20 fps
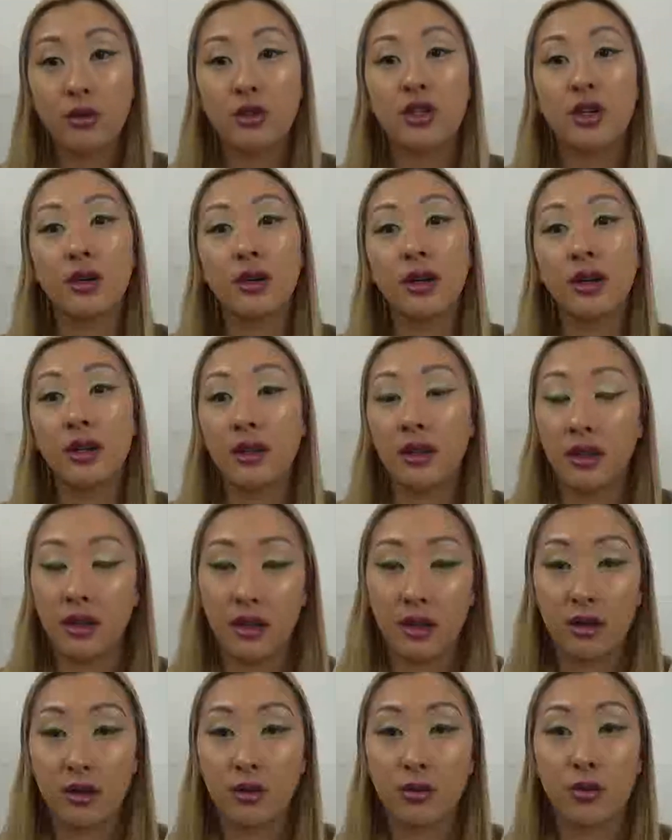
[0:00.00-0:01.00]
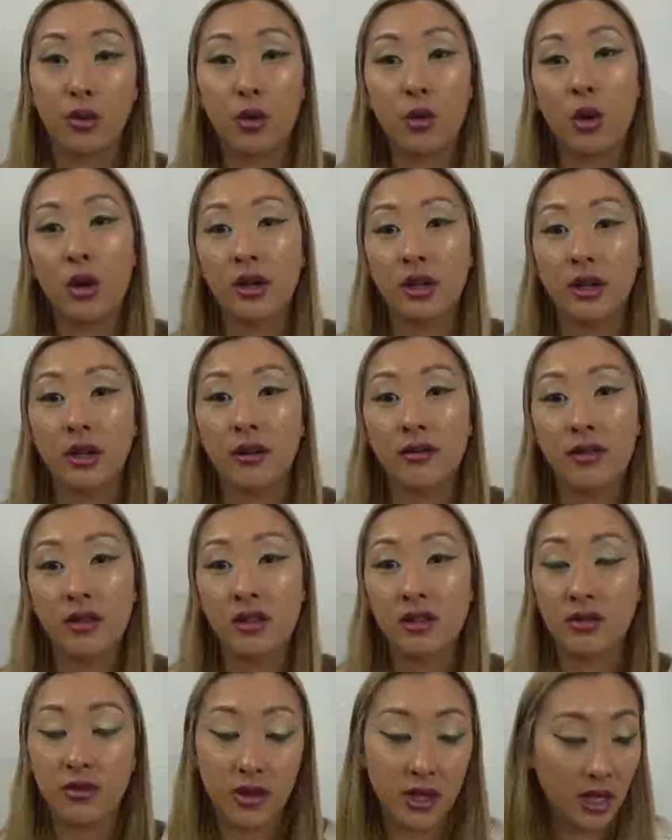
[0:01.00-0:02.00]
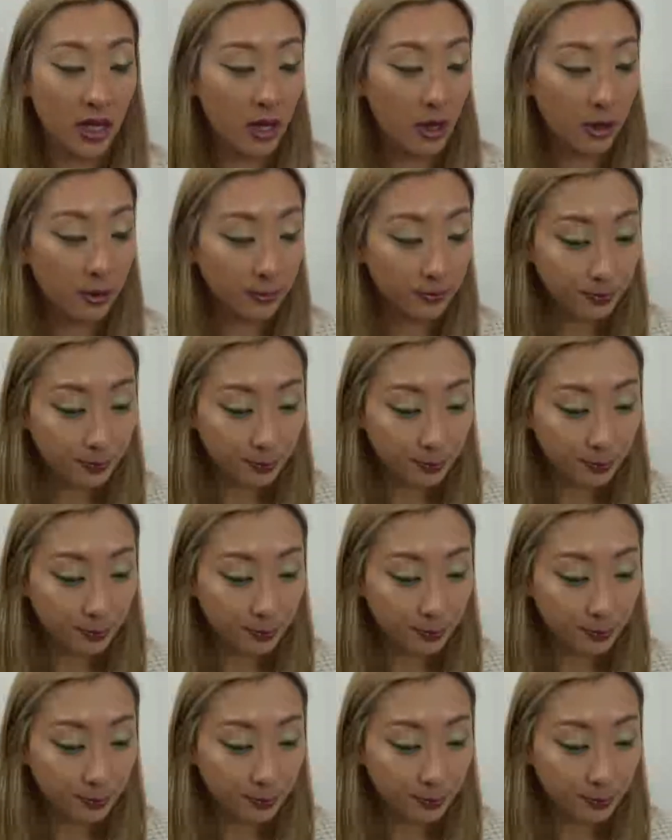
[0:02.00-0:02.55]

during the recording of this video.